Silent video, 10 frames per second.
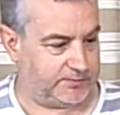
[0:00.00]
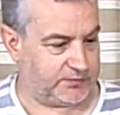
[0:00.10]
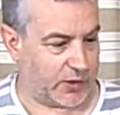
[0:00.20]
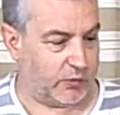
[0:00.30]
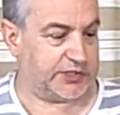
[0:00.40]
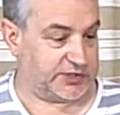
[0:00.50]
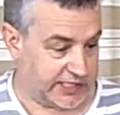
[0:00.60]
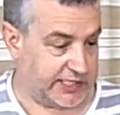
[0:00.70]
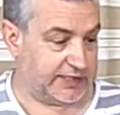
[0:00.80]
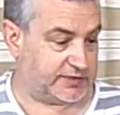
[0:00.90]
which
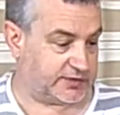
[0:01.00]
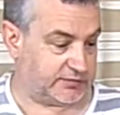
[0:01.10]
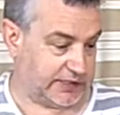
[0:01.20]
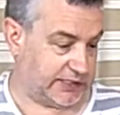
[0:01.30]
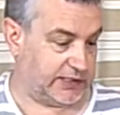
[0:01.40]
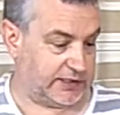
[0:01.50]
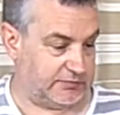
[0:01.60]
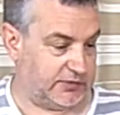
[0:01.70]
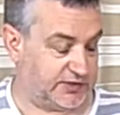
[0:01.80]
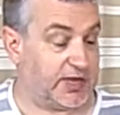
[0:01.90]
is a
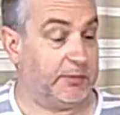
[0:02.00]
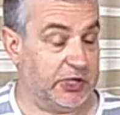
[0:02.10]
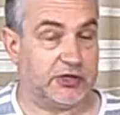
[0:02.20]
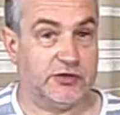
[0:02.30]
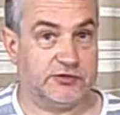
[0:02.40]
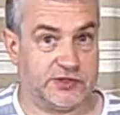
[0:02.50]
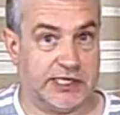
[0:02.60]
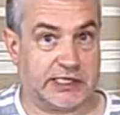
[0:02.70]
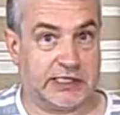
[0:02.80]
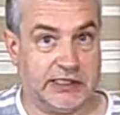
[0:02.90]

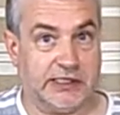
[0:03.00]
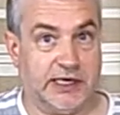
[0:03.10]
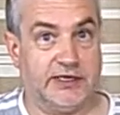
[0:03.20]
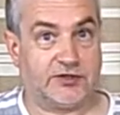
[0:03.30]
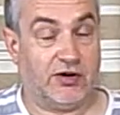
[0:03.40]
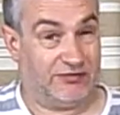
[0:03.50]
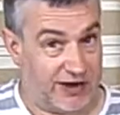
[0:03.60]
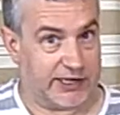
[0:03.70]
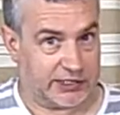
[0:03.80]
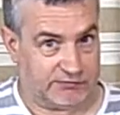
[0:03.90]
semi-acoustic, and it's got
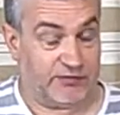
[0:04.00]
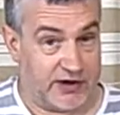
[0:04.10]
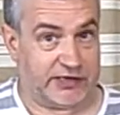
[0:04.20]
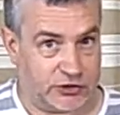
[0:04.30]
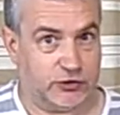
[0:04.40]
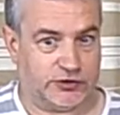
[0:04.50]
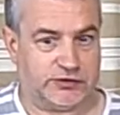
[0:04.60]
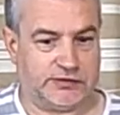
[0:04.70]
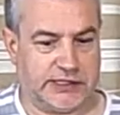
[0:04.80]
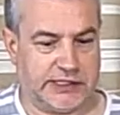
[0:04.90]
very good
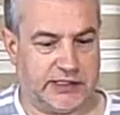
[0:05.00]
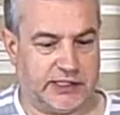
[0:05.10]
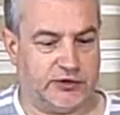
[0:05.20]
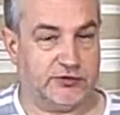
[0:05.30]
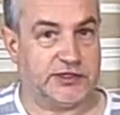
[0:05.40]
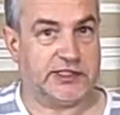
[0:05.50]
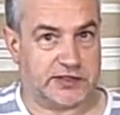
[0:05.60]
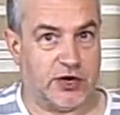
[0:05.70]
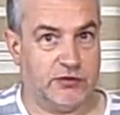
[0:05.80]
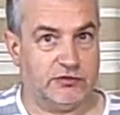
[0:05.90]
acoustic
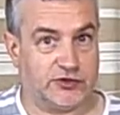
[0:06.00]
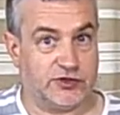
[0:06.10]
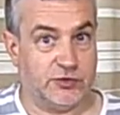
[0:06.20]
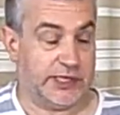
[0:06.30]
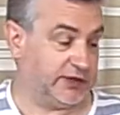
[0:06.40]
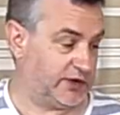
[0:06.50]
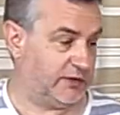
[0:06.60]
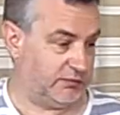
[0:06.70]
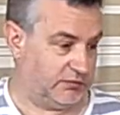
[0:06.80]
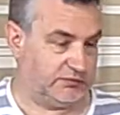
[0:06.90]
tones to it, so
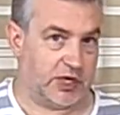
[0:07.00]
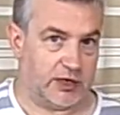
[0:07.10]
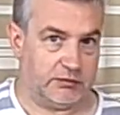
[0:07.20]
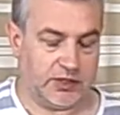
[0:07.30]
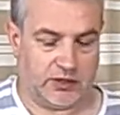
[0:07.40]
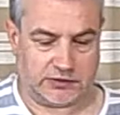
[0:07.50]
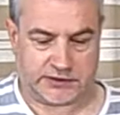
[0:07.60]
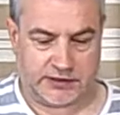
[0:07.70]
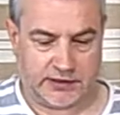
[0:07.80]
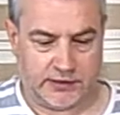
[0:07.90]
unplugged.
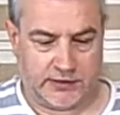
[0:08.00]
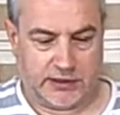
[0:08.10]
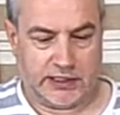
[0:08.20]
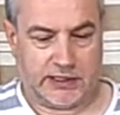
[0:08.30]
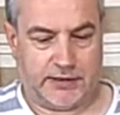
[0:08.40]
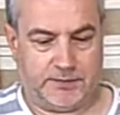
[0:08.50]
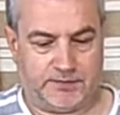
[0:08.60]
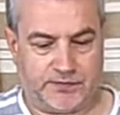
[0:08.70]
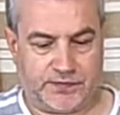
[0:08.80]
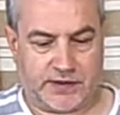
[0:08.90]

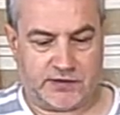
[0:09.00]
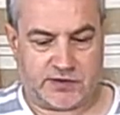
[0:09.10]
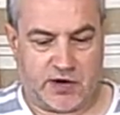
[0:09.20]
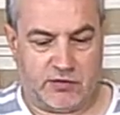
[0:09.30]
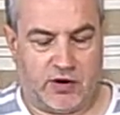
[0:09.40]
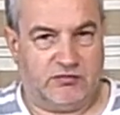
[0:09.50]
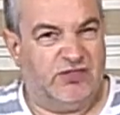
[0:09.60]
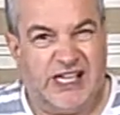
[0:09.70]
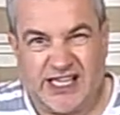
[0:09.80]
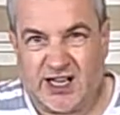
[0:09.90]
So I'm
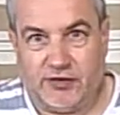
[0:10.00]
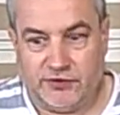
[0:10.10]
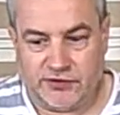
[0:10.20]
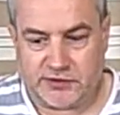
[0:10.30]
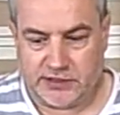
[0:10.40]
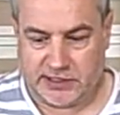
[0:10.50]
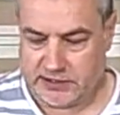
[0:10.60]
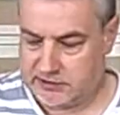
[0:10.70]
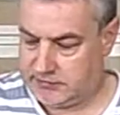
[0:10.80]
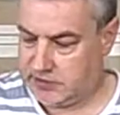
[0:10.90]
really covered,
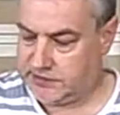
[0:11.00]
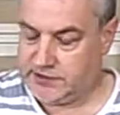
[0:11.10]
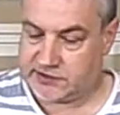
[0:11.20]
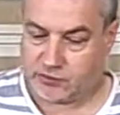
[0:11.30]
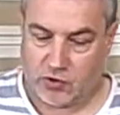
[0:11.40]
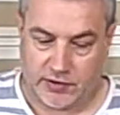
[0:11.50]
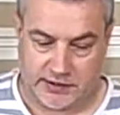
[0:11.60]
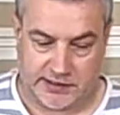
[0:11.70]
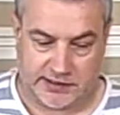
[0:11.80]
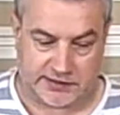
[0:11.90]
and this one
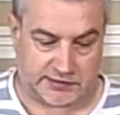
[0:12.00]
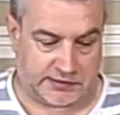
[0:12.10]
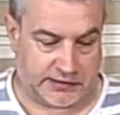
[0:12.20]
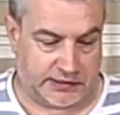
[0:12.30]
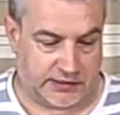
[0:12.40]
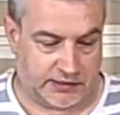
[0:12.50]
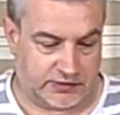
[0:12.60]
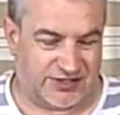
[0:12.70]
is sort